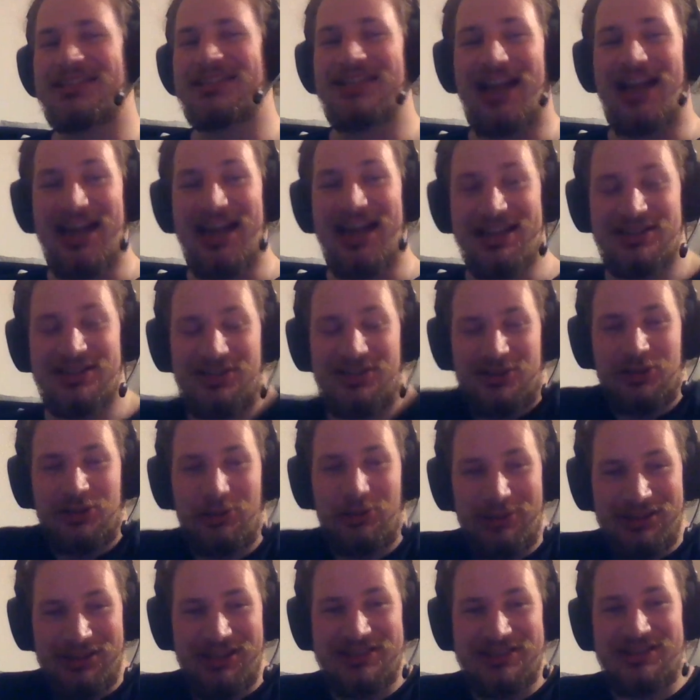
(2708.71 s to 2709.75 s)
nice.
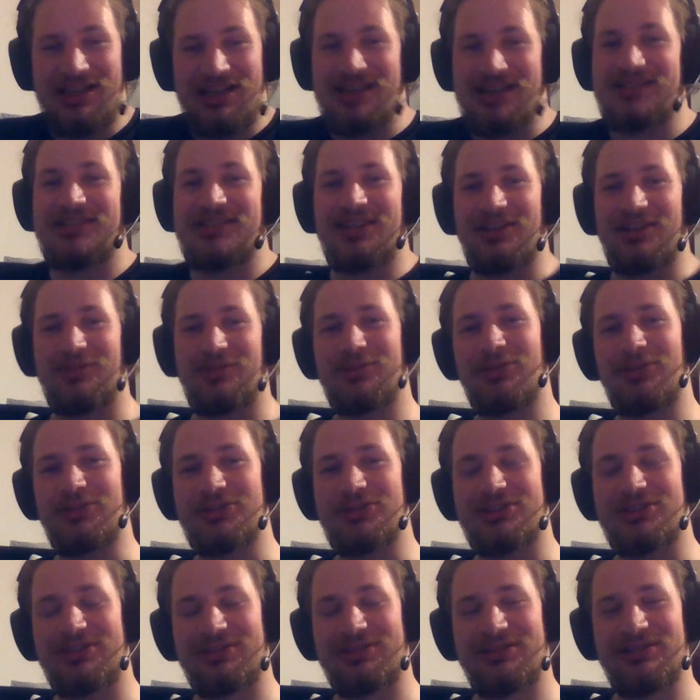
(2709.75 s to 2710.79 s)
Economically, it's nice. Yeah, of
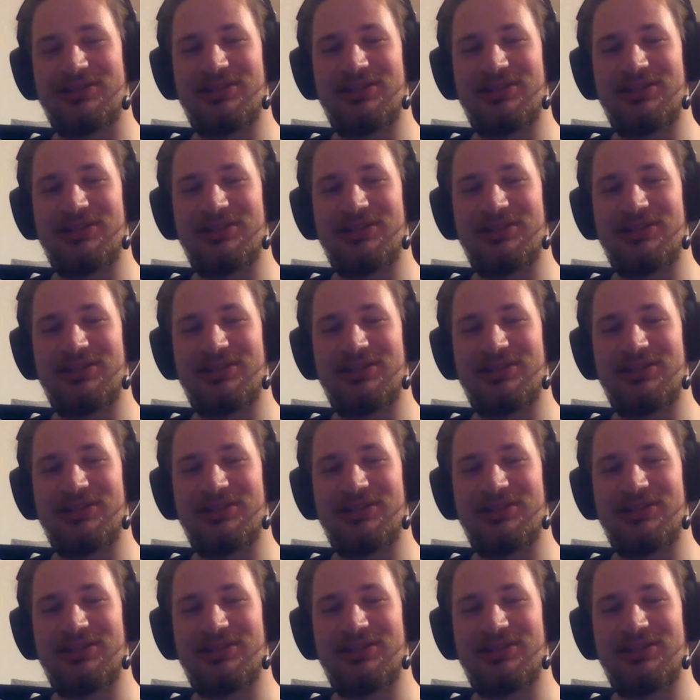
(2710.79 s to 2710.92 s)
course.